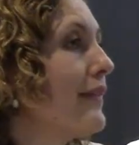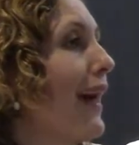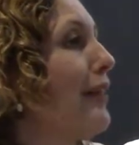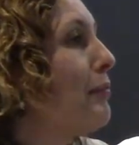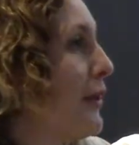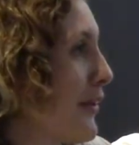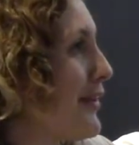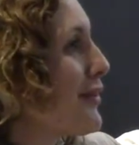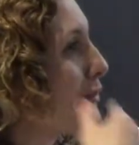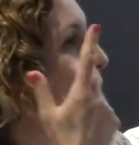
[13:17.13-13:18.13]
in that
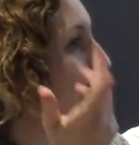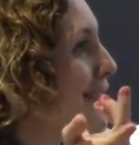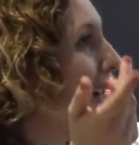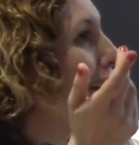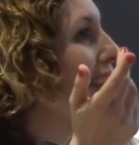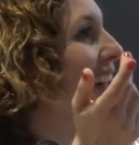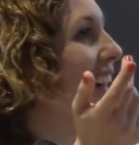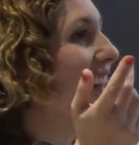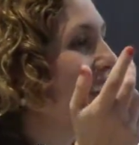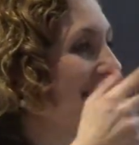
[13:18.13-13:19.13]
period, you're wrong now,
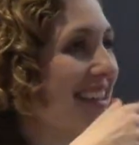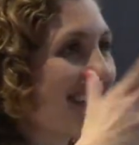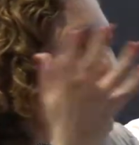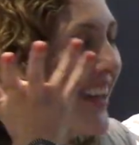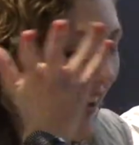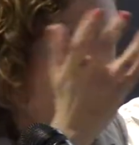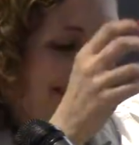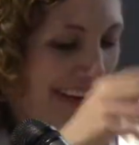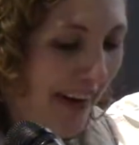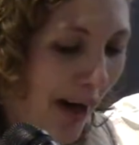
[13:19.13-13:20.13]
which is not
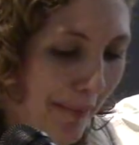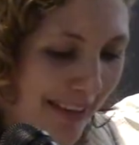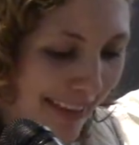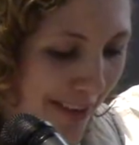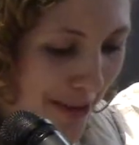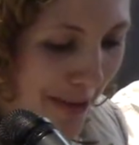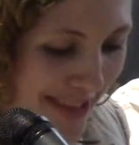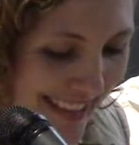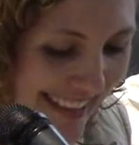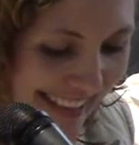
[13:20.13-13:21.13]
very common, and you
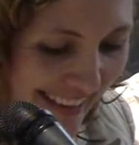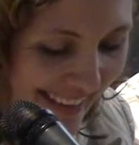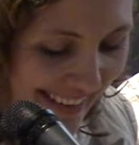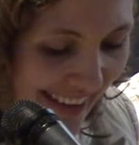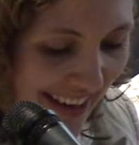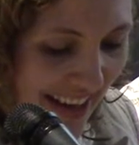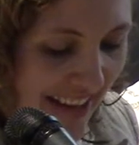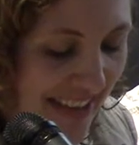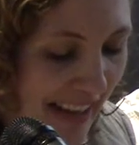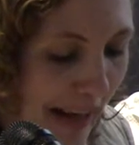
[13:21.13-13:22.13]
don't see
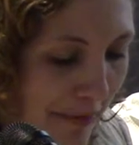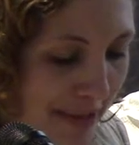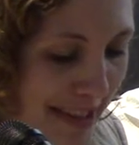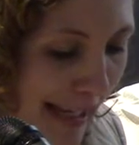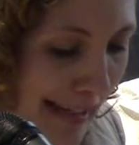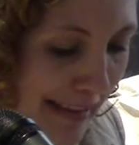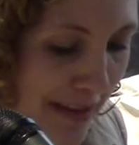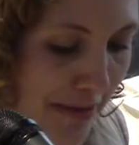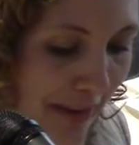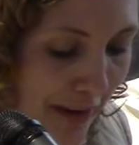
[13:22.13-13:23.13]
the left saying
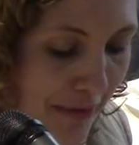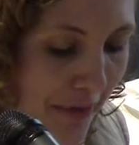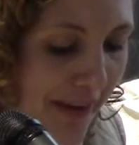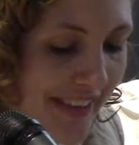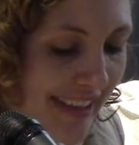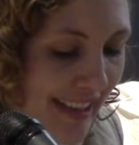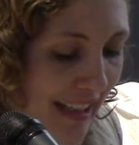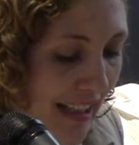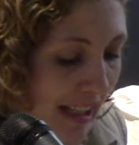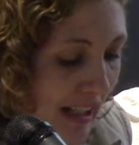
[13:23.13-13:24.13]
this very frequently.